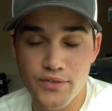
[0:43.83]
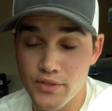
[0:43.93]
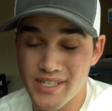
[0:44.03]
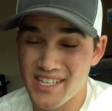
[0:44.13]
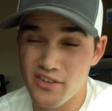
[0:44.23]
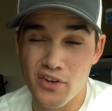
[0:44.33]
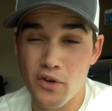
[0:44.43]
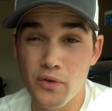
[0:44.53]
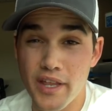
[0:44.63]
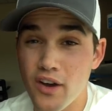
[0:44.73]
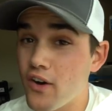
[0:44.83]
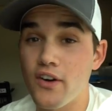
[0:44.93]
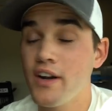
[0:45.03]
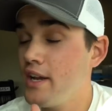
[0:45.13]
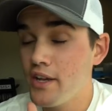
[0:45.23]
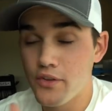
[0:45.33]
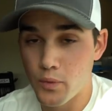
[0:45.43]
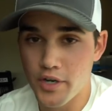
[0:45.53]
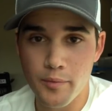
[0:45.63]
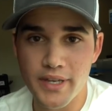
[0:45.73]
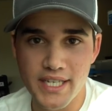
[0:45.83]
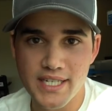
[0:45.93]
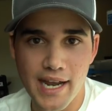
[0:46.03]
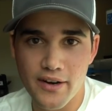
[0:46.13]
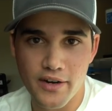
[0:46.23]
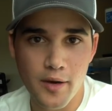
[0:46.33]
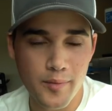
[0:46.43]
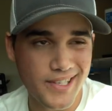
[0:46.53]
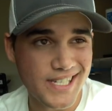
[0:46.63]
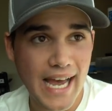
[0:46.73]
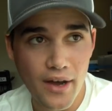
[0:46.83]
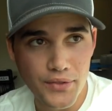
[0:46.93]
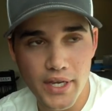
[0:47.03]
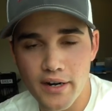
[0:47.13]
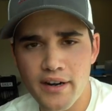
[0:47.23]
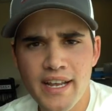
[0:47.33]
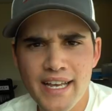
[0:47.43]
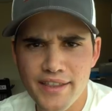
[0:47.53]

For those guys who don't know who they are, they're one of the biggest tire companies out there.